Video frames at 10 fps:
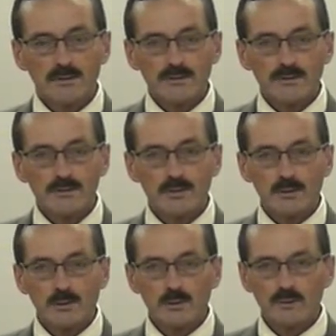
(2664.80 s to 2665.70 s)
into the
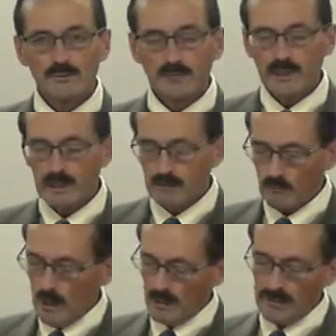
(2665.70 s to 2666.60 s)
two,
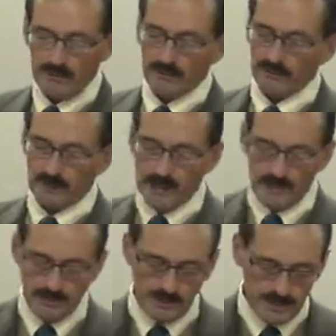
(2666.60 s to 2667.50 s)
three, well into the
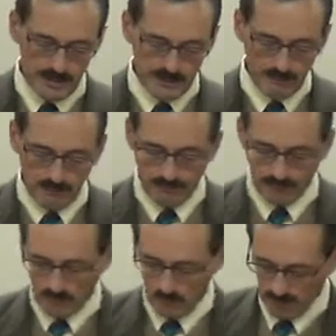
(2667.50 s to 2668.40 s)
300s
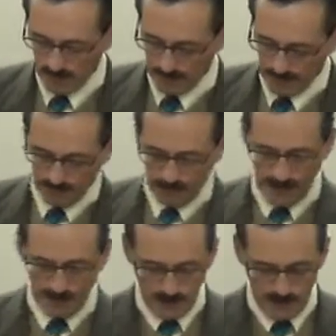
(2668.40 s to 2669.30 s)
well into the
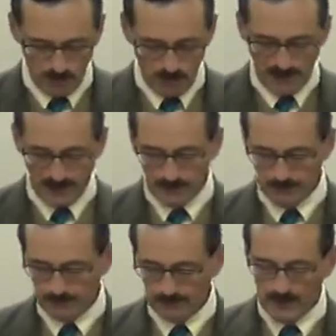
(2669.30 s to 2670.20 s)
300s or
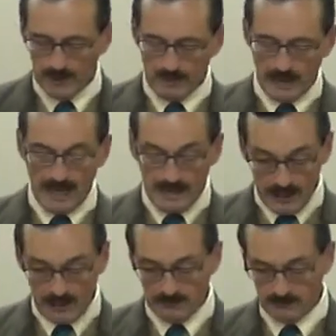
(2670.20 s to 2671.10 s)
later
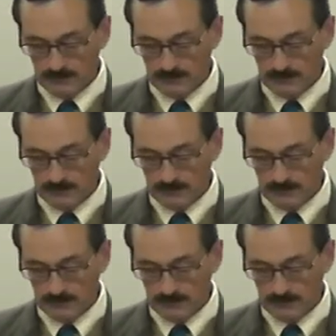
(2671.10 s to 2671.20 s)
AD.